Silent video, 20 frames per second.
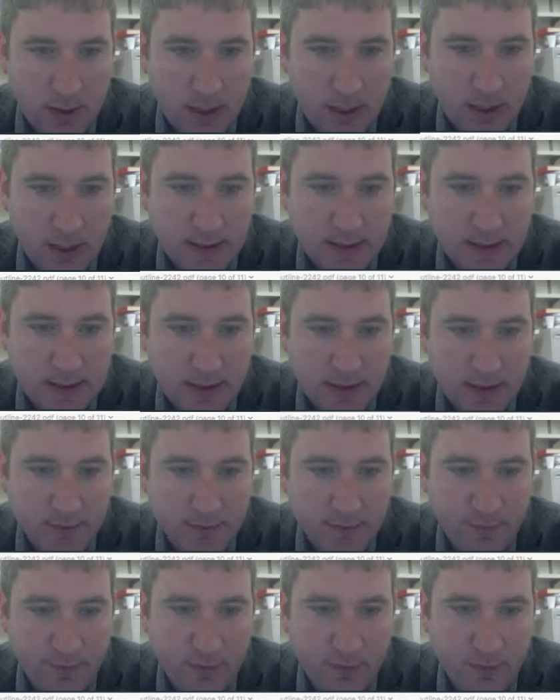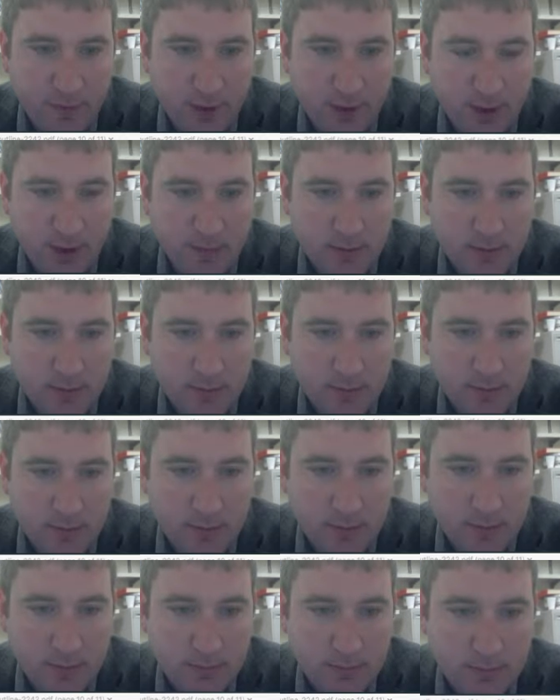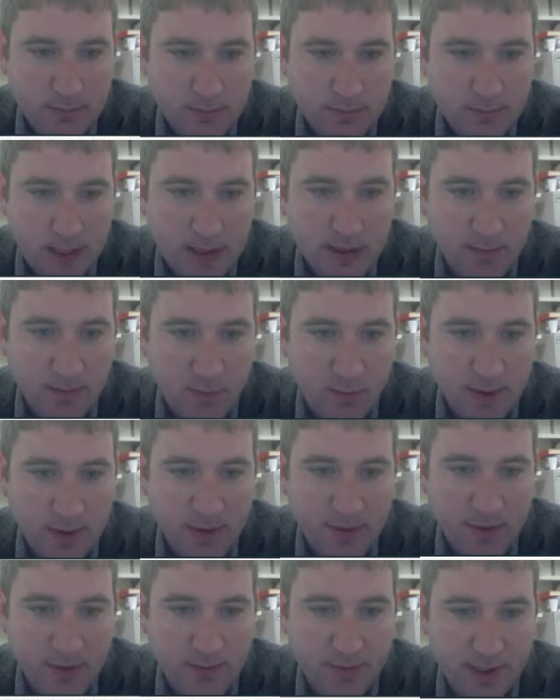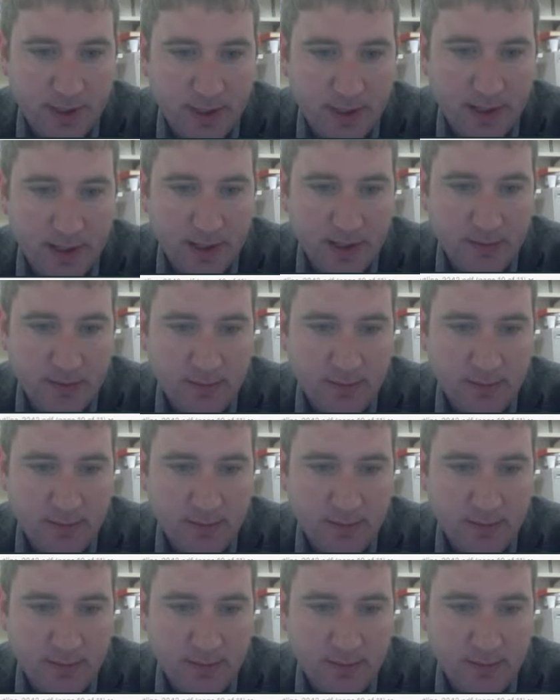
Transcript: 0 to 4, and then 1 to 3 again.